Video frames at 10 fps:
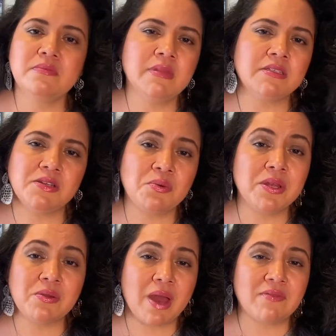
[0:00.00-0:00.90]
So when
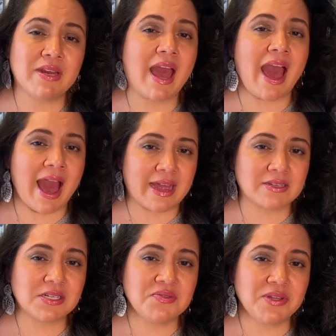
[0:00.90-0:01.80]
you have an
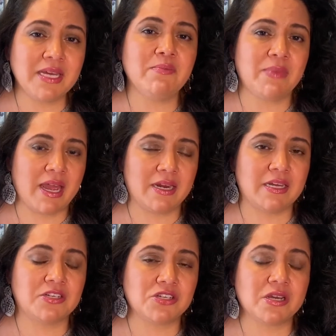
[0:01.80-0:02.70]
actively
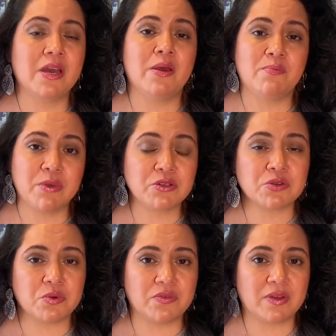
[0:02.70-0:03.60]
managed
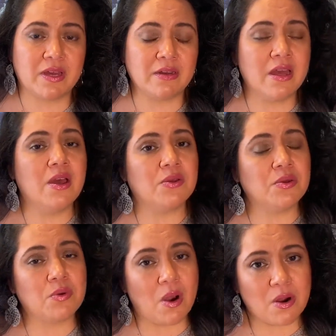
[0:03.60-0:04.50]
mutual fund,
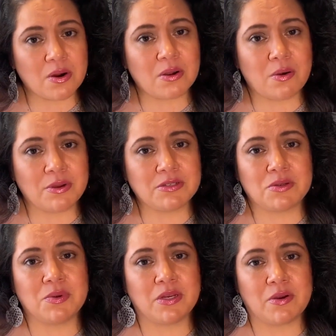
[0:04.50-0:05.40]
you are going
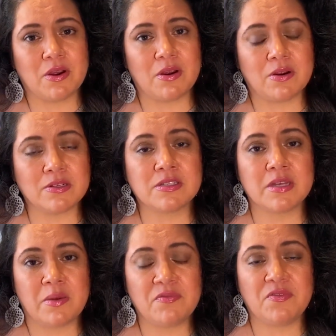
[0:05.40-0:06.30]
to incur
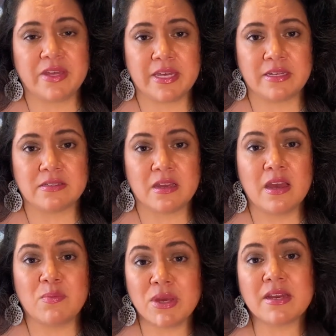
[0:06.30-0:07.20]
some fees
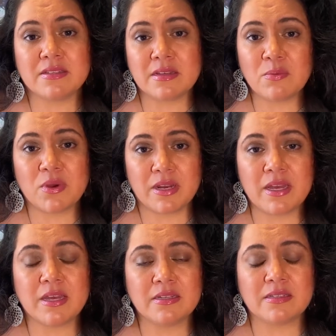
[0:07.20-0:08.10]
because someone
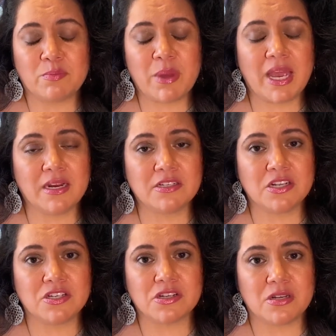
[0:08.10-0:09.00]
is paying
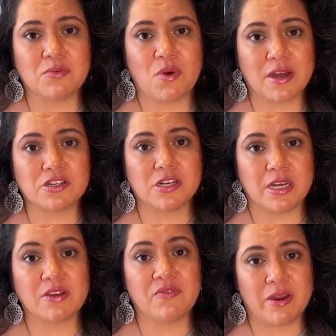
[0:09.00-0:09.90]
attention and watching
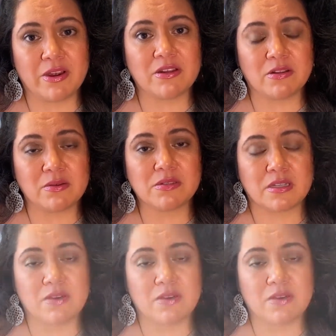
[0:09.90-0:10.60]
it very closely